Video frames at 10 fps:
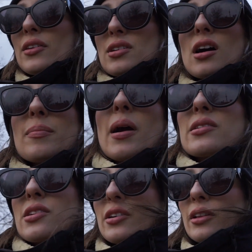the dog
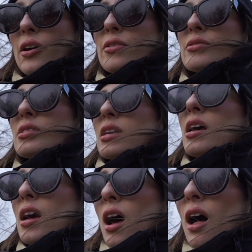parks are closed.
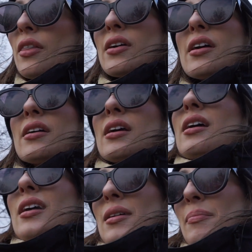All the
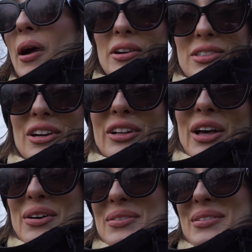parks are
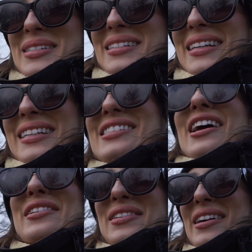closed in
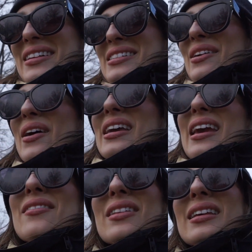general, so I
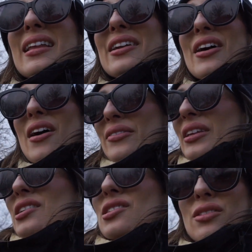can't really let her off
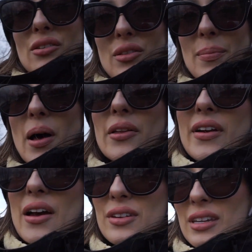leash to throw the ball
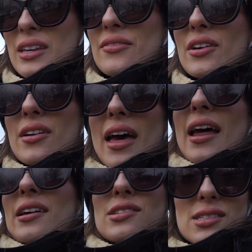around and give her that
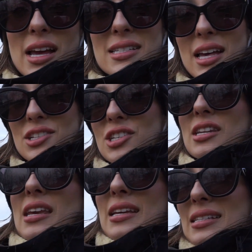exercise that she
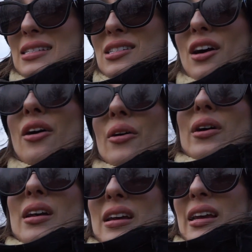needs. So
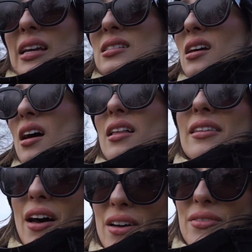it's a
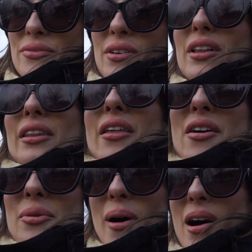lot of
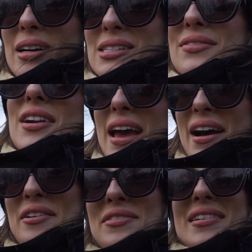long walks for
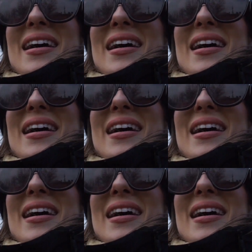now,